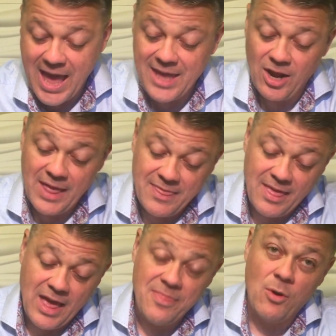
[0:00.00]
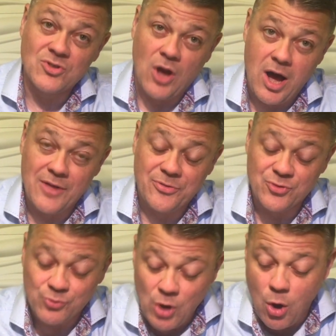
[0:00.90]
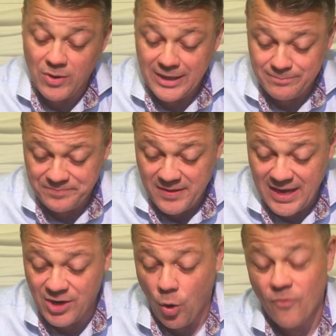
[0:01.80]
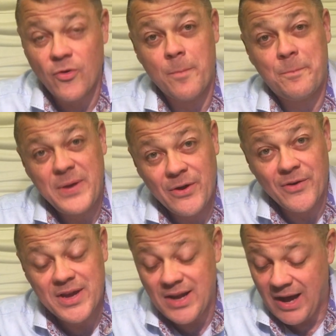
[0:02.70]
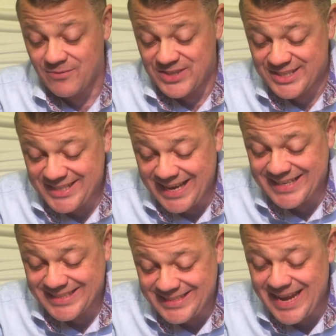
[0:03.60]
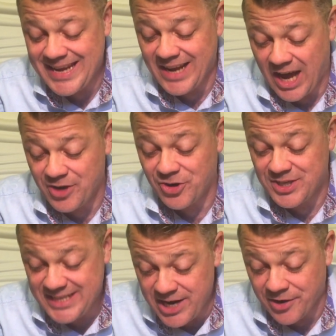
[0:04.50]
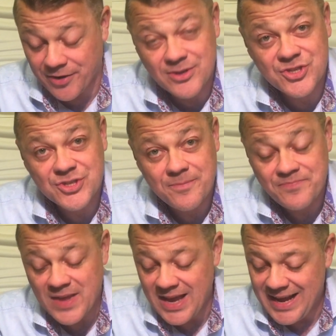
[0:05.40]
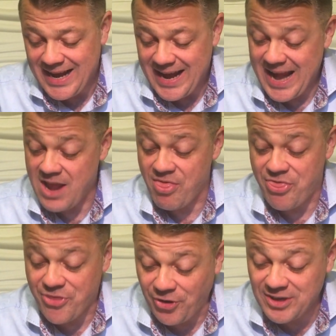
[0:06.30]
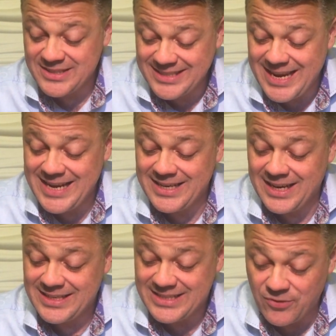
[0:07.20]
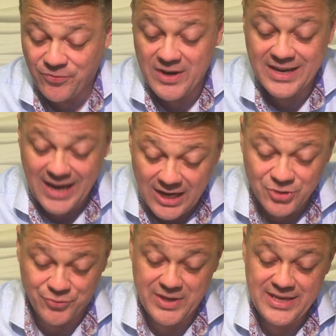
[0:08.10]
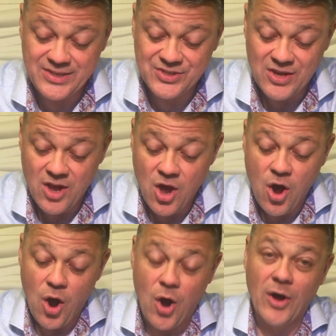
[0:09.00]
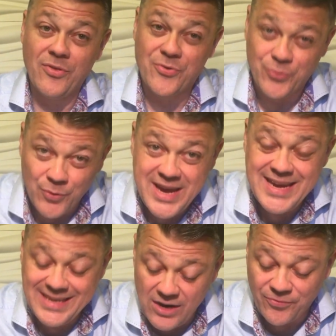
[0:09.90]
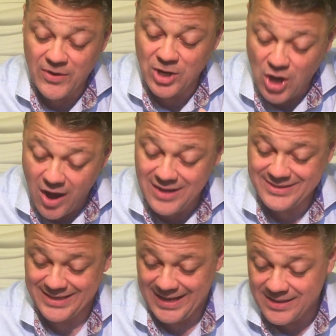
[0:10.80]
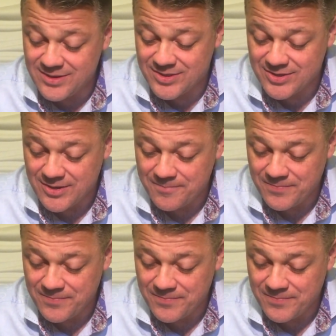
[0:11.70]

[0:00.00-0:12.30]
And those authors wrote it in over a period of 1,600 years in 13 different countries on 3 different continents